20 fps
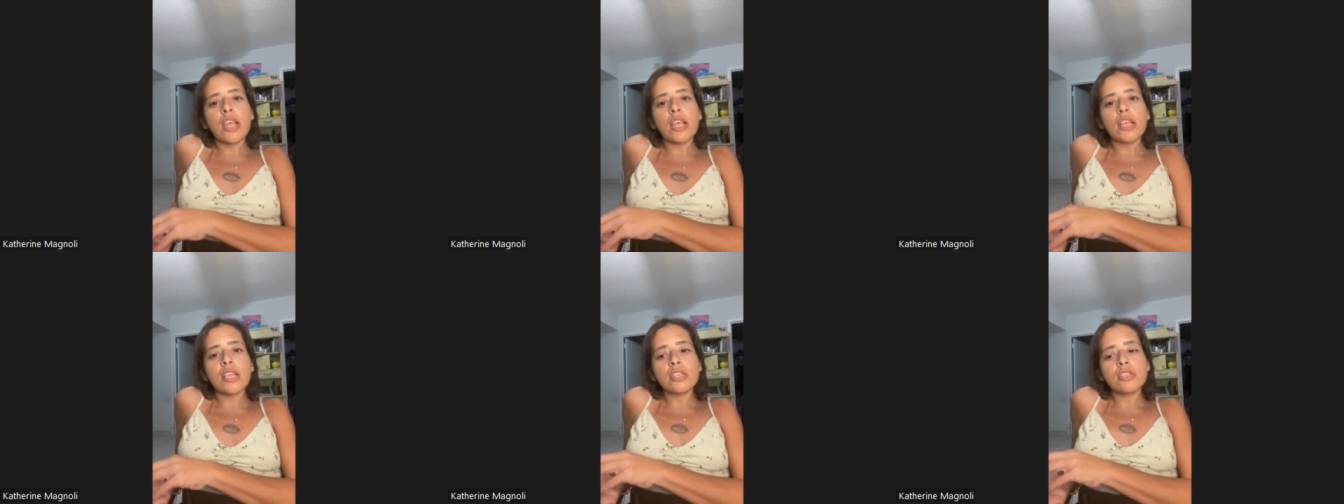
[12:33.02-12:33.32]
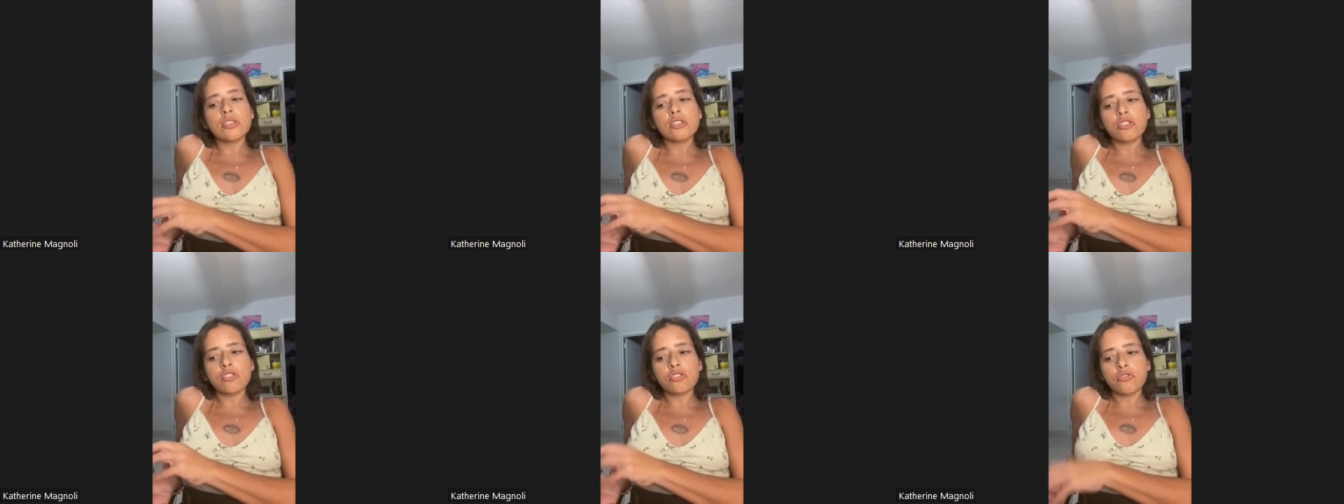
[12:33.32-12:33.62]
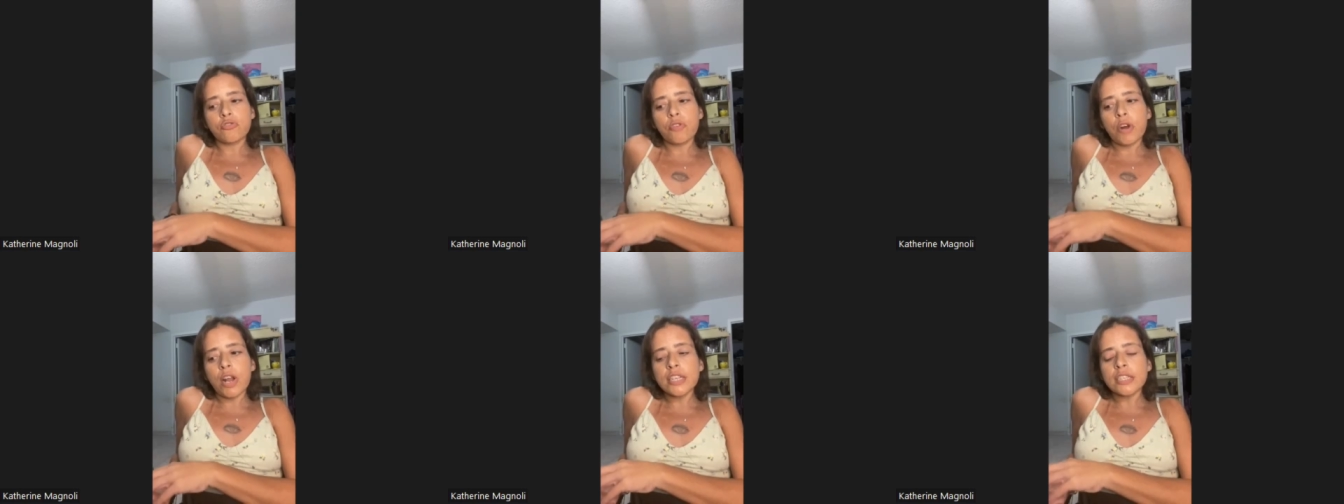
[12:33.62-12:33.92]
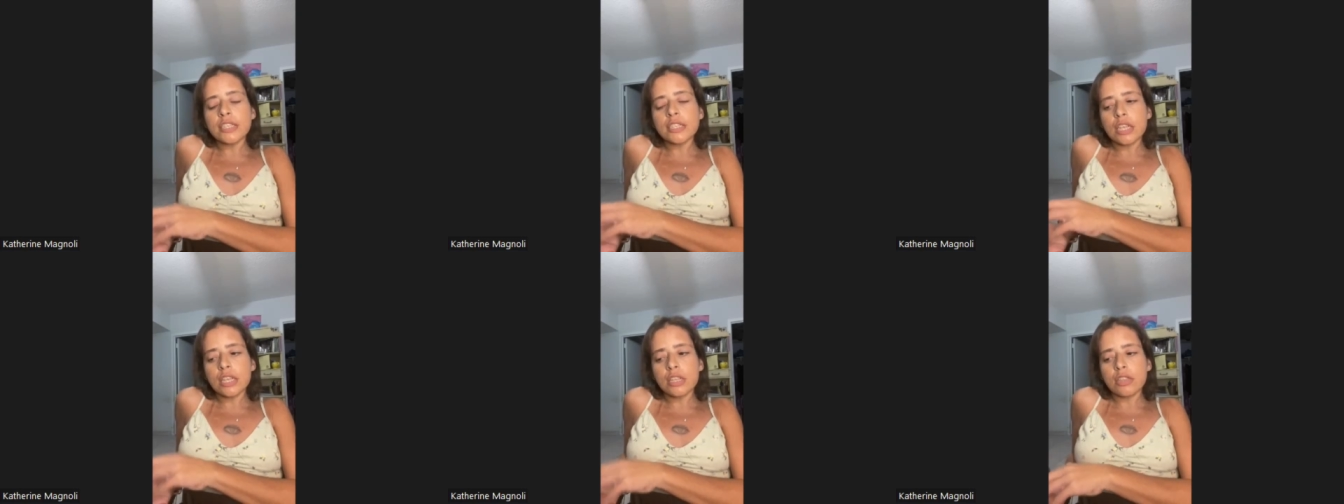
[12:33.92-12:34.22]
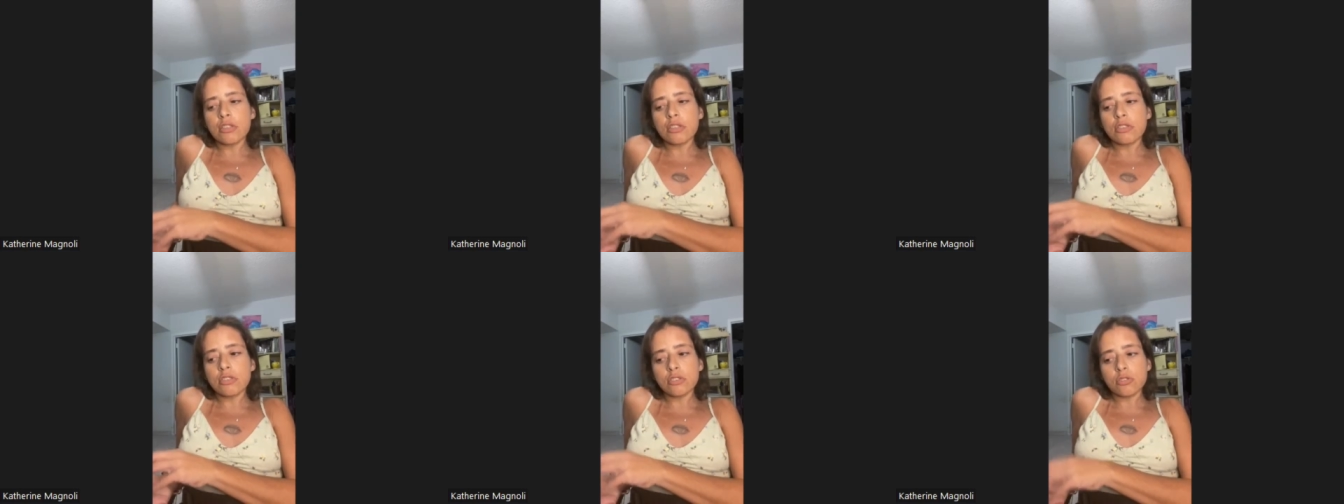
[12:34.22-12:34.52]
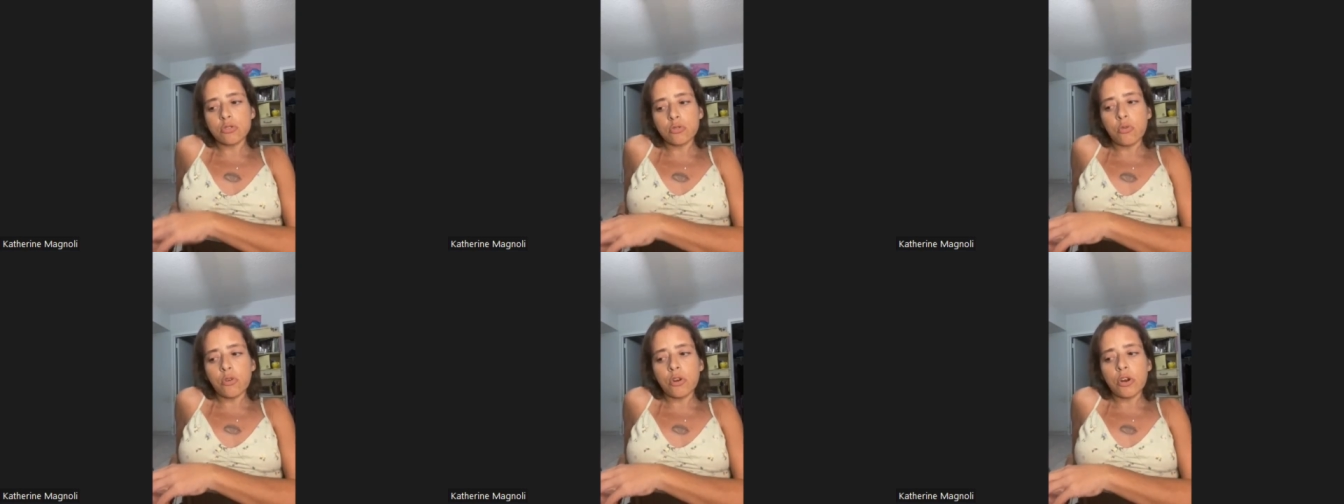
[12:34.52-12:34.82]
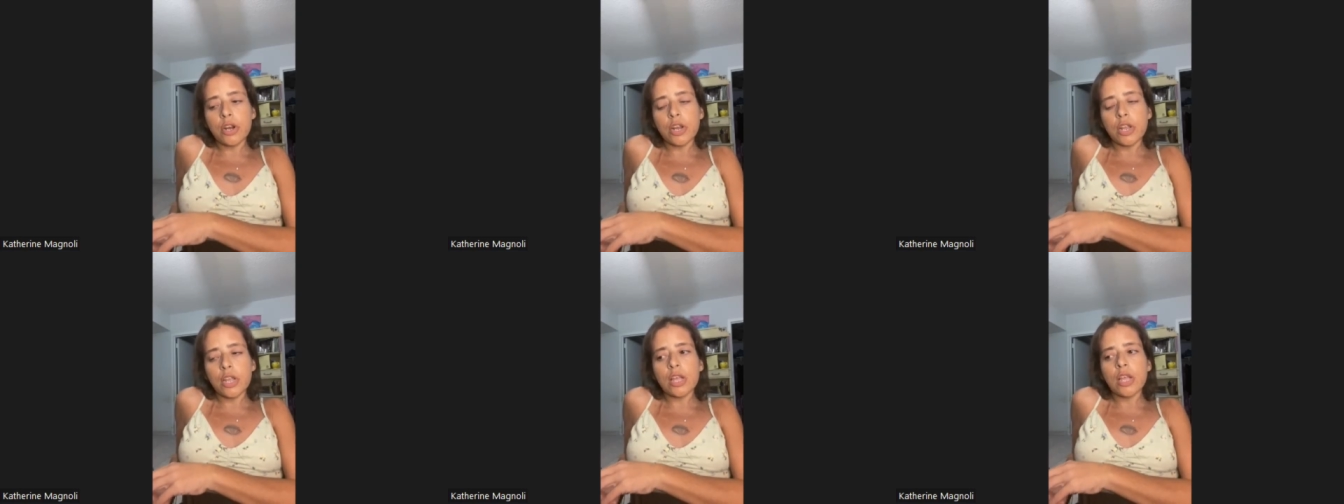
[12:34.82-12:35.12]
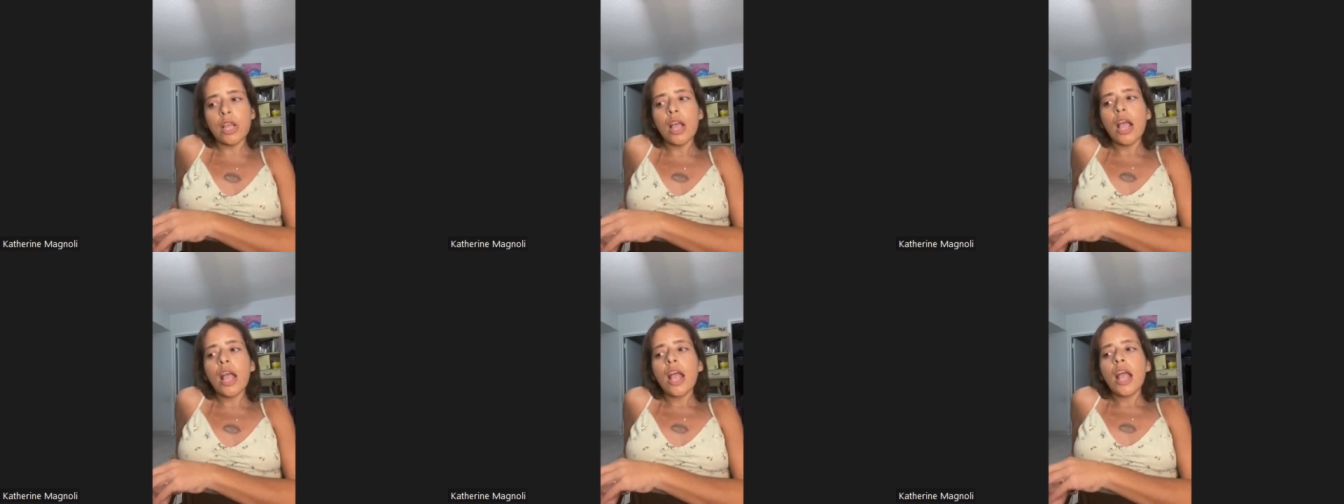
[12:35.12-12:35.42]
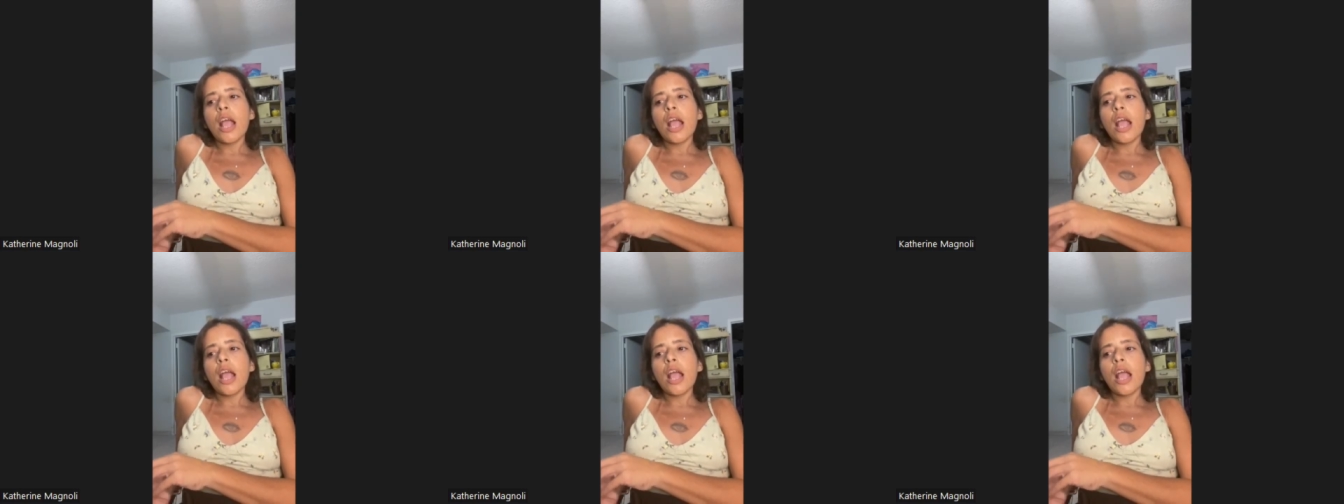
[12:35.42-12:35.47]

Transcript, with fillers: they stress in the story,